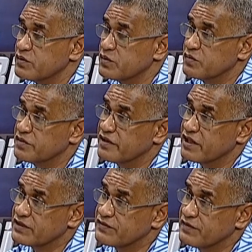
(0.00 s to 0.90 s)
So in the
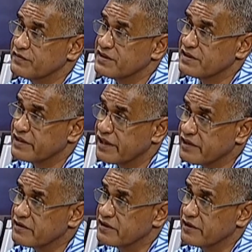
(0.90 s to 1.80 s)
last 5 years at
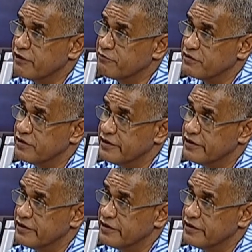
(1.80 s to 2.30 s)
aggregate level,